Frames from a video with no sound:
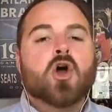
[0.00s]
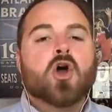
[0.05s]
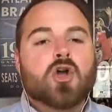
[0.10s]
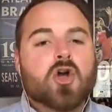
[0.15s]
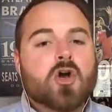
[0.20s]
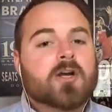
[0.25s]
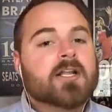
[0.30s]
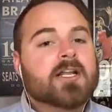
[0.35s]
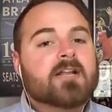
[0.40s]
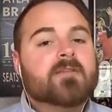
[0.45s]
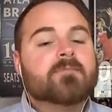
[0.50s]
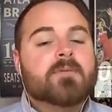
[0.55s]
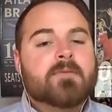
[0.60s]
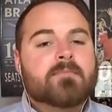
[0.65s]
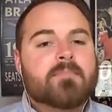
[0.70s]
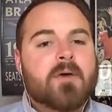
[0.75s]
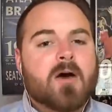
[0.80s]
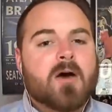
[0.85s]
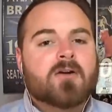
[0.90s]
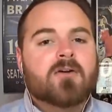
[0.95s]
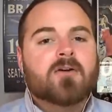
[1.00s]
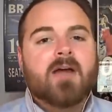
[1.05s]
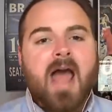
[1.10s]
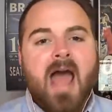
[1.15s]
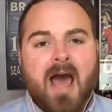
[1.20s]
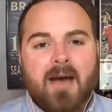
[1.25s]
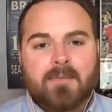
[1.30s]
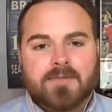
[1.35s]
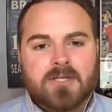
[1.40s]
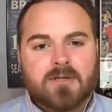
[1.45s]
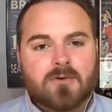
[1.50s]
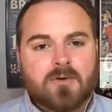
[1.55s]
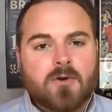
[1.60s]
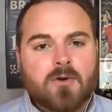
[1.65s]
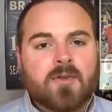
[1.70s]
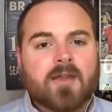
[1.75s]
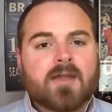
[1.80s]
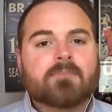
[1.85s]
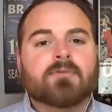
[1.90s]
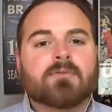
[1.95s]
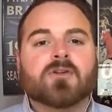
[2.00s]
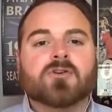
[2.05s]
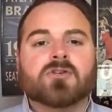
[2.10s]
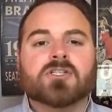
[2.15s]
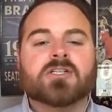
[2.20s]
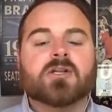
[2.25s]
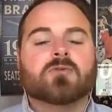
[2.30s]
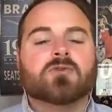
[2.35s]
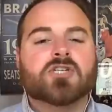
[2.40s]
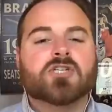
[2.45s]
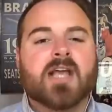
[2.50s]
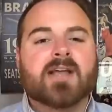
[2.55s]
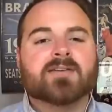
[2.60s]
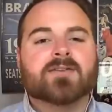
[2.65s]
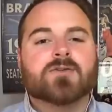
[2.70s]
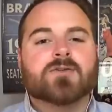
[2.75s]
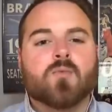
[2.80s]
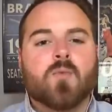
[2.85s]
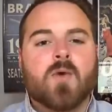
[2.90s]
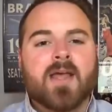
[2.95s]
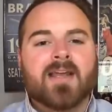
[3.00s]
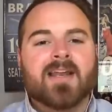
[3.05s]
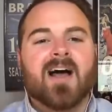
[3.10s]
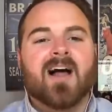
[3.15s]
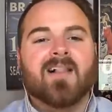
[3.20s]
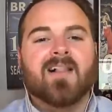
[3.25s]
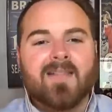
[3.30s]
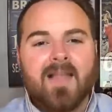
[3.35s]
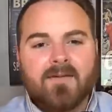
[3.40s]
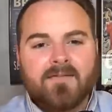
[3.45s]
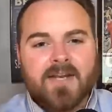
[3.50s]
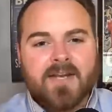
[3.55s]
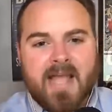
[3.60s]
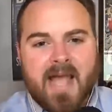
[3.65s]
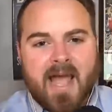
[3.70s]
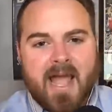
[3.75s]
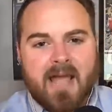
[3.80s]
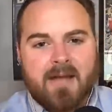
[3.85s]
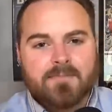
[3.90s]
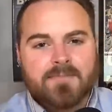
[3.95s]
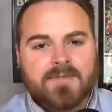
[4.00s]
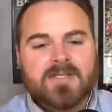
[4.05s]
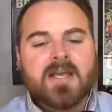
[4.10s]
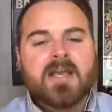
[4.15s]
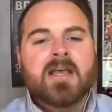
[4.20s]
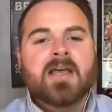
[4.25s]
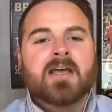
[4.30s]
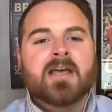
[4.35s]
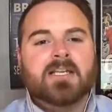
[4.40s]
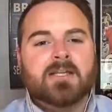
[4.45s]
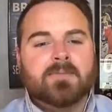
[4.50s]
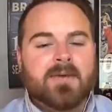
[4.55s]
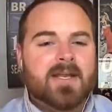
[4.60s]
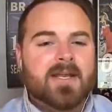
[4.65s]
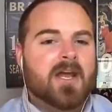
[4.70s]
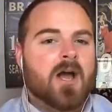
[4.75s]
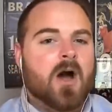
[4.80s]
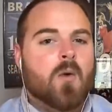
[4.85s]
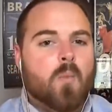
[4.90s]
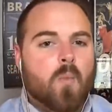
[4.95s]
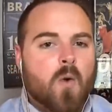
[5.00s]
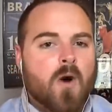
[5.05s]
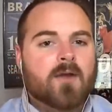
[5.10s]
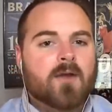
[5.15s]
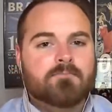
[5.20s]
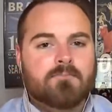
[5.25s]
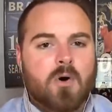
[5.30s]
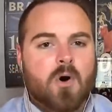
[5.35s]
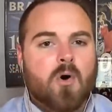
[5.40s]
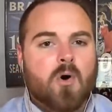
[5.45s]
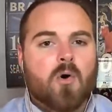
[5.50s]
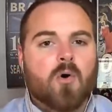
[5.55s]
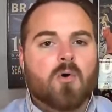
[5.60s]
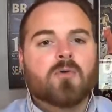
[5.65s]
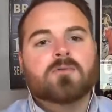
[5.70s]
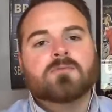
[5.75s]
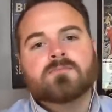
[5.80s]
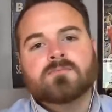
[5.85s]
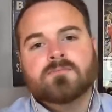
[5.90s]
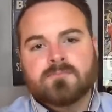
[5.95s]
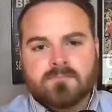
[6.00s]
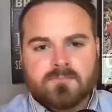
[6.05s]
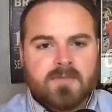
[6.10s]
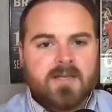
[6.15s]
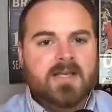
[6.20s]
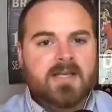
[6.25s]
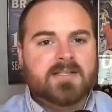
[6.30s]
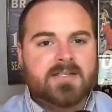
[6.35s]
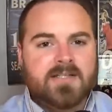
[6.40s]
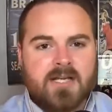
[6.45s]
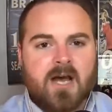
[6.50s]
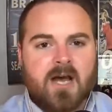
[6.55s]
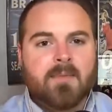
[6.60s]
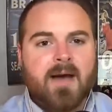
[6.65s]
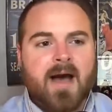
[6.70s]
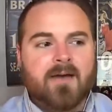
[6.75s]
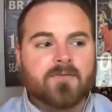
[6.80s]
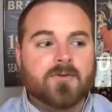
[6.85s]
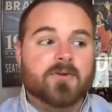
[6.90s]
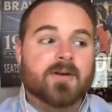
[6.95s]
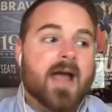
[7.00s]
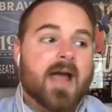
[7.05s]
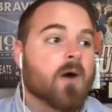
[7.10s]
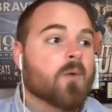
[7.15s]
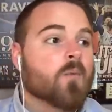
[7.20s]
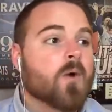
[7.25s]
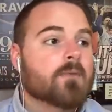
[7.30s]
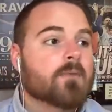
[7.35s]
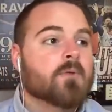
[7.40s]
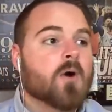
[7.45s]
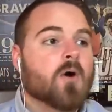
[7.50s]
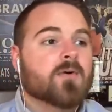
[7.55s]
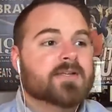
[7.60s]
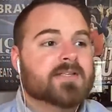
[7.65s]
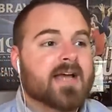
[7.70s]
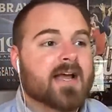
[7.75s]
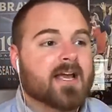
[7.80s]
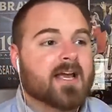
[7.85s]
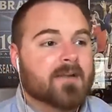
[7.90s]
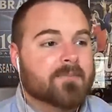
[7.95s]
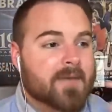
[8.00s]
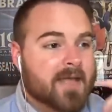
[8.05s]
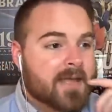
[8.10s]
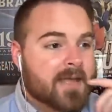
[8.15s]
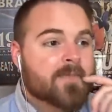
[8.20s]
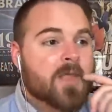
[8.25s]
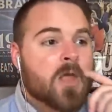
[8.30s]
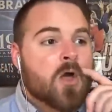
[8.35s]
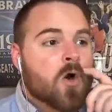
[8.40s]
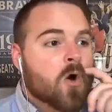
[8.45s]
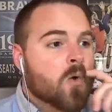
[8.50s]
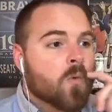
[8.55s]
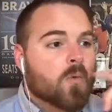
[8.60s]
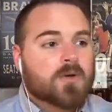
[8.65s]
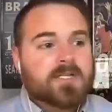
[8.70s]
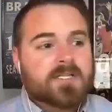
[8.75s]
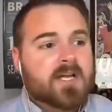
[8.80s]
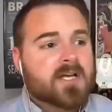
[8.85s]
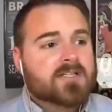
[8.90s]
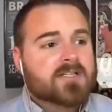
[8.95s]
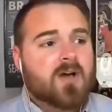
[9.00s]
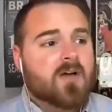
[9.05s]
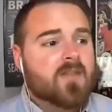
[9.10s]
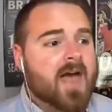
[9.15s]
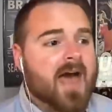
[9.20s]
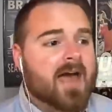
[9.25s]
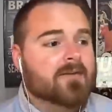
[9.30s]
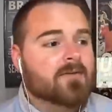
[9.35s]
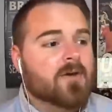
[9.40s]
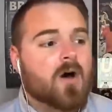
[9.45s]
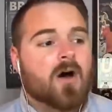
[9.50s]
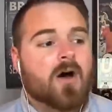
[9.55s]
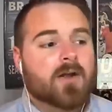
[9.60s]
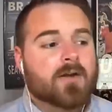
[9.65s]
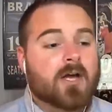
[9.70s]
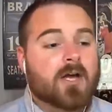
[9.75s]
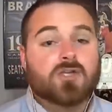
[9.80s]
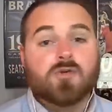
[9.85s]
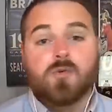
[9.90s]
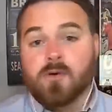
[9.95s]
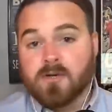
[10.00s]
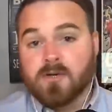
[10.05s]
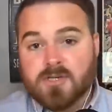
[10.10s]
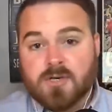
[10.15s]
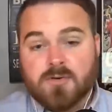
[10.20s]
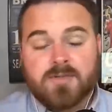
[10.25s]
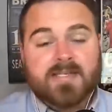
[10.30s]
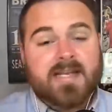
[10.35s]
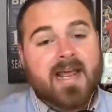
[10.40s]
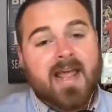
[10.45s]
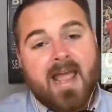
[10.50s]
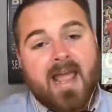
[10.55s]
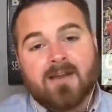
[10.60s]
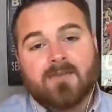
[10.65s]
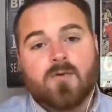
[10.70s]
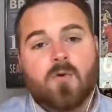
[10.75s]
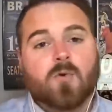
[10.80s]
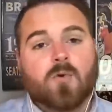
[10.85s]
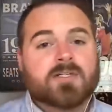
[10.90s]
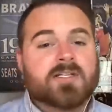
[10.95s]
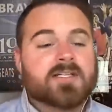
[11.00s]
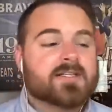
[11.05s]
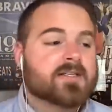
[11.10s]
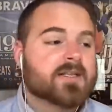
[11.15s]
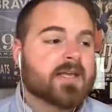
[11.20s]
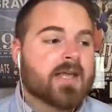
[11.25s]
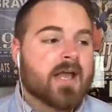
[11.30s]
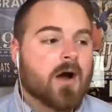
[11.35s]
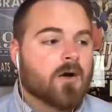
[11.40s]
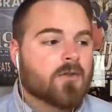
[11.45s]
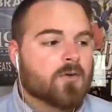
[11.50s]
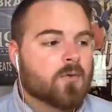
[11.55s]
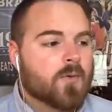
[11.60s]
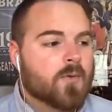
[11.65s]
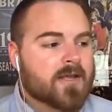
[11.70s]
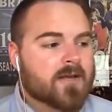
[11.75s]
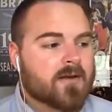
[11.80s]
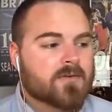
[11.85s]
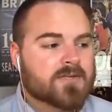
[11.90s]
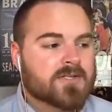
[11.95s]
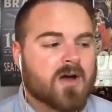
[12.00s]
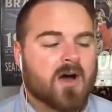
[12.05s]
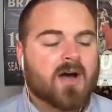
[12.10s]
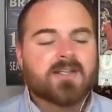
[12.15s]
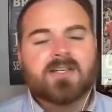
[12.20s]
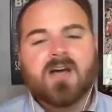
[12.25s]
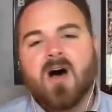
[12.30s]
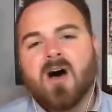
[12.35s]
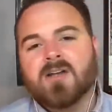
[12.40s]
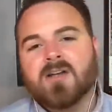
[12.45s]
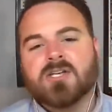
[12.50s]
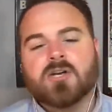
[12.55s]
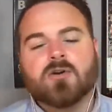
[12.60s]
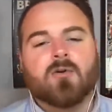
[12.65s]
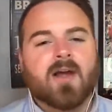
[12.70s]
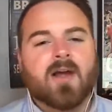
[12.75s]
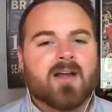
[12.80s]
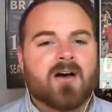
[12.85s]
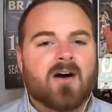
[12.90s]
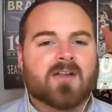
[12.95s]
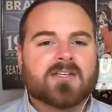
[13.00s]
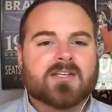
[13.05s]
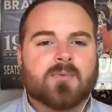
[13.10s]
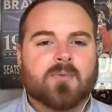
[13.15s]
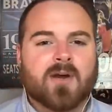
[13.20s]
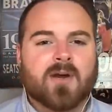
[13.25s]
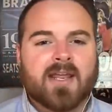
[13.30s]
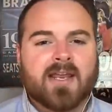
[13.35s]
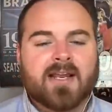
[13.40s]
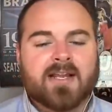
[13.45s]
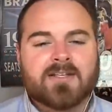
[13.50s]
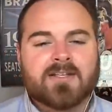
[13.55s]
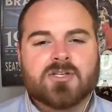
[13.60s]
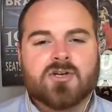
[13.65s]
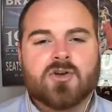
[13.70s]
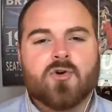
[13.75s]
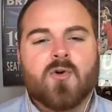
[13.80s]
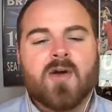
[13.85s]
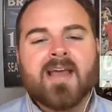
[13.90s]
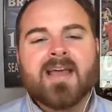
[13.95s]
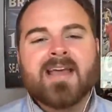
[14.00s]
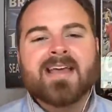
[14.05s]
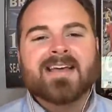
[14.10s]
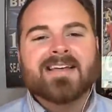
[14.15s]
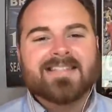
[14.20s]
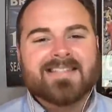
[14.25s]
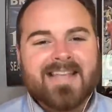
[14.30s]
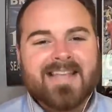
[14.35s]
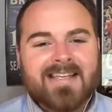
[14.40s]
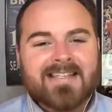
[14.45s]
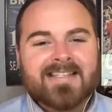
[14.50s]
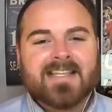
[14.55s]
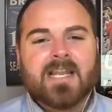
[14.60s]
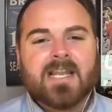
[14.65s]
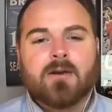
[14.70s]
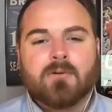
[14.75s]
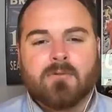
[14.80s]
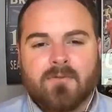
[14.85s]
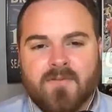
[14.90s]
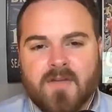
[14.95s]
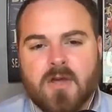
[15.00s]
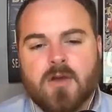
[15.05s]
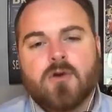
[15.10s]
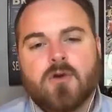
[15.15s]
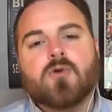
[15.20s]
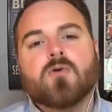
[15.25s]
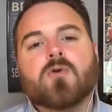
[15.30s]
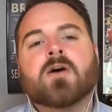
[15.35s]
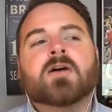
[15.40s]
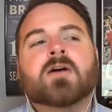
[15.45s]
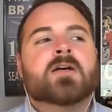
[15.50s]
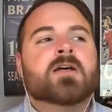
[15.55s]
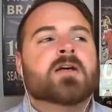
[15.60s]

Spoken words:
Could it have been better? Absolutely, but there's still a chance to win 11 games depending on what bowl is to come after. Now, what bowl is that going to be? We'll discuss all that on Twitter Tuesday, and of course, as the week goes on, tons of great content we're going to get into, season and review,